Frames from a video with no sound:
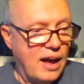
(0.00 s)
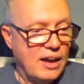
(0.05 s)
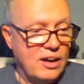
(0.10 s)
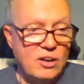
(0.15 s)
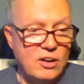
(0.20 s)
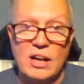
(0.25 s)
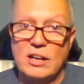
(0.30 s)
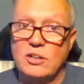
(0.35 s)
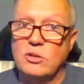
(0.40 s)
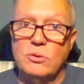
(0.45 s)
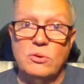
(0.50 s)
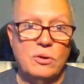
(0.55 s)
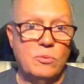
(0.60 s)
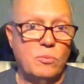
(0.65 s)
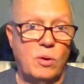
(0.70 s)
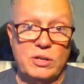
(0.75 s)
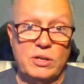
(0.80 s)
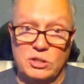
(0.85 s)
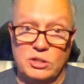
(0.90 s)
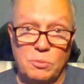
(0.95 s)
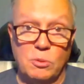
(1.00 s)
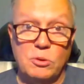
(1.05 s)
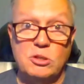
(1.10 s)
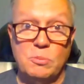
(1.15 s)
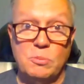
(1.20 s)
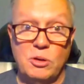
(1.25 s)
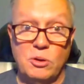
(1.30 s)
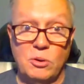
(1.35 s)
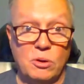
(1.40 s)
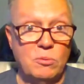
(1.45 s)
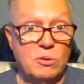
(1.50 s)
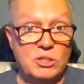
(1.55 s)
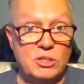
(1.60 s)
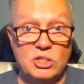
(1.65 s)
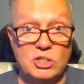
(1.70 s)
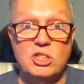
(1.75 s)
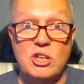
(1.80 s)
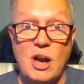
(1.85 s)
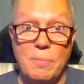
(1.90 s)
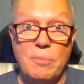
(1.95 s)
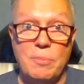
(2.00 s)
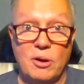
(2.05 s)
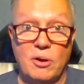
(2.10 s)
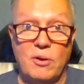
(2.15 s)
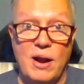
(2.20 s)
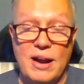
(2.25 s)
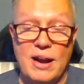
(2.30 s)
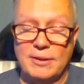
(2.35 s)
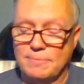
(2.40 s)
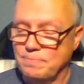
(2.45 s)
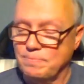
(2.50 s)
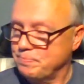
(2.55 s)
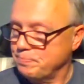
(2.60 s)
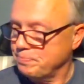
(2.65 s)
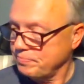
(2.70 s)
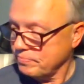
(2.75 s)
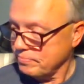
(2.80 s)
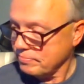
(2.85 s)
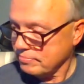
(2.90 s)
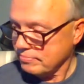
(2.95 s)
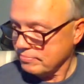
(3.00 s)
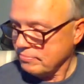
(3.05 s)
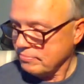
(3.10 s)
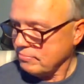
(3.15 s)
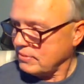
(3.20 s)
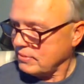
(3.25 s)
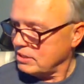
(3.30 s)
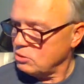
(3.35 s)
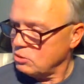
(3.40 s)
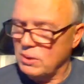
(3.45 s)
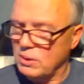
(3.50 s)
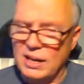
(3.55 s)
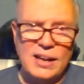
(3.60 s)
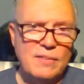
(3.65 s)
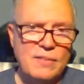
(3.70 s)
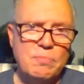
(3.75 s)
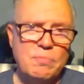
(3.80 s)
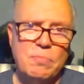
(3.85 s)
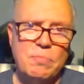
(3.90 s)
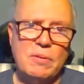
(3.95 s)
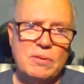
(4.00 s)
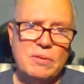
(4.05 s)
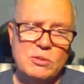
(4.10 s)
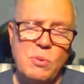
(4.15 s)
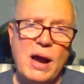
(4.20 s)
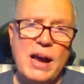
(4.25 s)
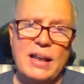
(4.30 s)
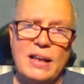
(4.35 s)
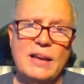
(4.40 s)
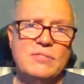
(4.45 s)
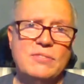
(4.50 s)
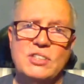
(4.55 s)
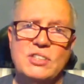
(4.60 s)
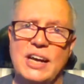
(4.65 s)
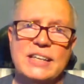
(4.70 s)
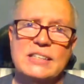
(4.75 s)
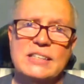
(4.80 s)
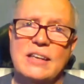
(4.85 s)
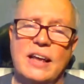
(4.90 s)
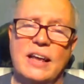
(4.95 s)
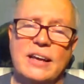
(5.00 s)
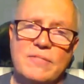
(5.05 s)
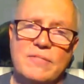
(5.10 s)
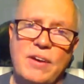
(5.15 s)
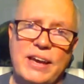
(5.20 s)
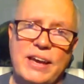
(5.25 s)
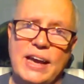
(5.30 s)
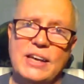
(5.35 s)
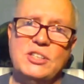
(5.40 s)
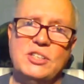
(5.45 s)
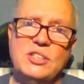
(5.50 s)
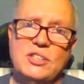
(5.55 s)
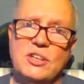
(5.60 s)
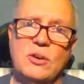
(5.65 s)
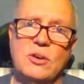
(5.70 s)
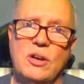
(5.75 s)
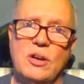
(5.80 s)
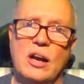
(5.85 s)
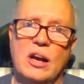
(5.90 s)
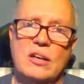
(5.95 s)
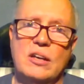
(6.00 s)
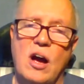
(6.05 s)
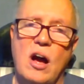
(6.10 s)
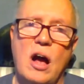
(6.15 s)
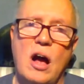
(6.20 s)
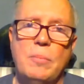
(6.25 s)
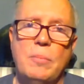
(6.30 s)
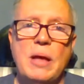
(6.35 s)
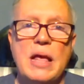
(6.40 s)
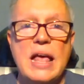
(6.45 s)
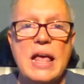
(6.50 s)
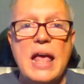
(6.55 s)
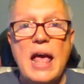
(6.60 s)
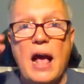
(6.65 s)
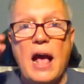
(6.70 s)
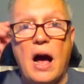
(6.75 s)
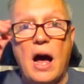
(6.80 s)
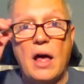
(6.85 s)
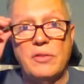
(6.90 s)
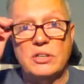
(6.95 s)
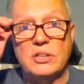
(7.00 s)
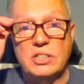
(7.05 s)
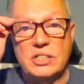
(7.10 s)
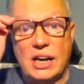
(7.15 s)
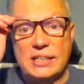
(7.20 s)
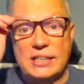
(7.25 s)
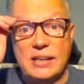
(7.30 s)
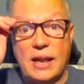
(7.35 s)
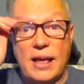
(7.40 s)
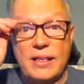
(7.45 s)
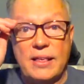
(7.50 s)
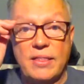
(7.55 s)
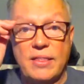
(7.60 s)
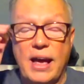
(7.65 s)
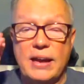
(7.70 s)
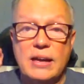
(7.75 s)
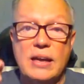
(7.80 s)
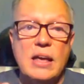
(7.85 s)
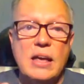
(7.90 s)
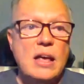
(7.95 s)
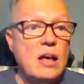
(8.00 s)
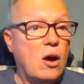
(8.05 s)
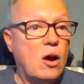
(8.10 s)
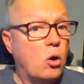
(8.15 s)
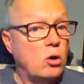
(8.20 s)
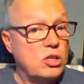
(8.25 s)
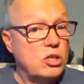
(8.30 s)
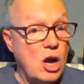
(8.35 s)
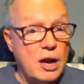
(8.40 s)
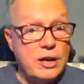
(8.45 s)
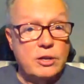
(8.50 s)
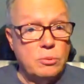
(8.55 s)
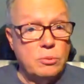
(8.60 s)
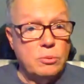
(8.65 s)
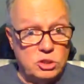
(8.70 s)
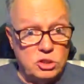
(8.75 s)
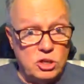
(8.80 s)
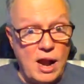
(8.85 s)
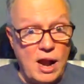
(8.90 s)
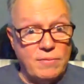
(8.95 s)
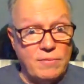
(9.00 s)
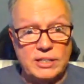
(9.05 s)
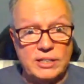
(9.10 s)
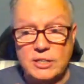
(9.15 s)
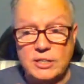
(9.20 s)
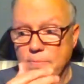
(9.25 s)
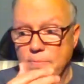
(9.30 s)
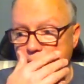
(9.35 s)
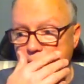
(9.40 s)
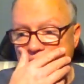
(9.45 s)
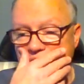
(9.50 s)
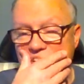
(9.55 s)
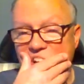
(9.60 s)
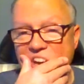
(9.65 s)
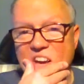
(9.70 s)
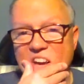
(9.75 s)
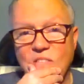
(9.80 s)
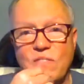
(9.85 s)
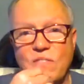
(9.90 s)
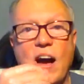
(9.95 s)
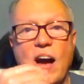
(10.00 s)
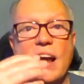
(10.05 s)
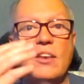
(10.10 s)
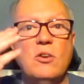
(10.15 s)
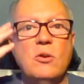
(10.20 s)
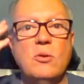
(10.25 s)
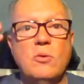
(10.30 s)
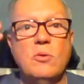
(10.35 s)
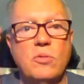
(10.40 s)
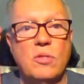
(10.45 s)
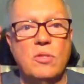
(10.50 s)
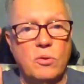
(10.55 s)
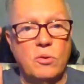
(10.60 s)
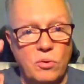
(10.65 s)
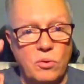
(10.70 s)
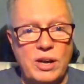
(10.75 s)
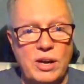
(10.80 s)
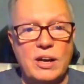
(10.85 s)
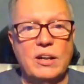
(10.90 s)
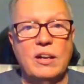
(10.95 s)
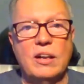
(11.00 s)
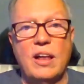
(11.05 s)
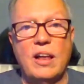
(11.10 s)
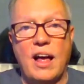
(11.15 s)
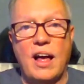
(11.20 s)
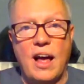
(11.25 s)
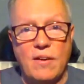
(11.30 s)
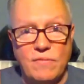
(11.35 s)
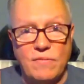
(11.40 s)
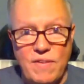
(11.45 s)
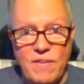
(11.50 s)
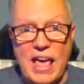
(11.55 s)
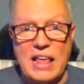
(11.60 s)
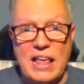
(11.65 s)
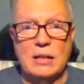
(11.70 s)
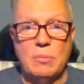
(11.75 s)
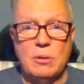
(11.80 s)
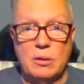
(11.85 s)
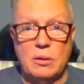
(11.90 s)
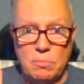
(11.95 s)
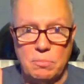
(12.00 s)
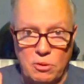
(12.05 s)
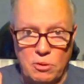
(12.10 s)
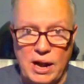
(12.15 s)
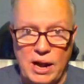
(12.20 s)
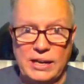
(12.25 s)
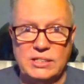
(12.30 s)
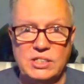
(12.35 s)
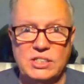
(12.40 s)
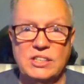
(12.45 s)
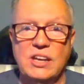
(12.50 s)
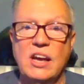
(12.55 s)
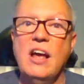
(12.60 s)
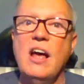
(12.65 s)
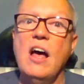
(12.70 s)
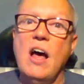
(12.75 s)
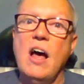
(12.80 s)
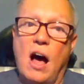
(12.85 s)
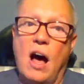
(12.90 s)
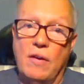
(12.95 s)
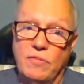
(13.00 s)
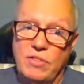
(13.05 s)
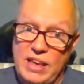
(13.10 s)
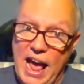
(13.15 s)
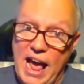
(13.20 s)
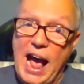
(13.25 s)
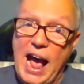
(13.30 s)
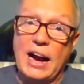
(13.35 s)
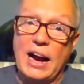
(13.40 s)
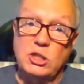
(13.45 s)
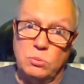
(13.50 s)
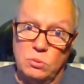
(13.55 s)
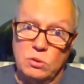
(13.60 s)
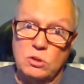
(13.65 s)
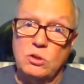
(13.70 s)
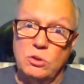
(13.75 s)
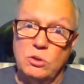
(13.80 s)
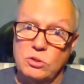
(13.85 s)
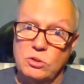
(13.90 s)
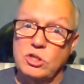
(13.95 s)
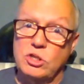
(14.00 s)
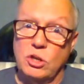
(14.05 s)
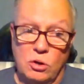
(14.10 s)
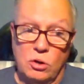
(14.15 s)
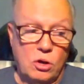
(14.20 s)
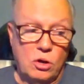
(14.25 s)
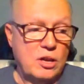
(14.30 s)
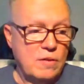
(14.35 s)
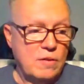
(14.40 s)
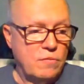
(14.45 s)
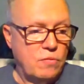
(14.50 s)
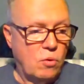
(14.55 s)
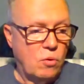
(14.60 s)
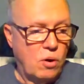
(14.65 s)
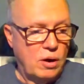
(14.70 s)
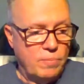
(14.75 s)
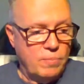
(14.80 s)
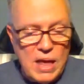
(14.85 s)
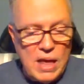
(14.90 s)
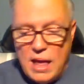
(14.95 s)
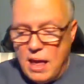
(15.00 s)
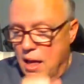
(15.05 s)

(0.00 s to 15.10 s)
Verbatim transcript: You're not doing what you're supposed to be doing, which is shopping around. That's what I love. That's why I love sites like vacations2go.com, other sites like that, or talking to a travel agent, because they can find you the real available price of the actual cruise you're looking for.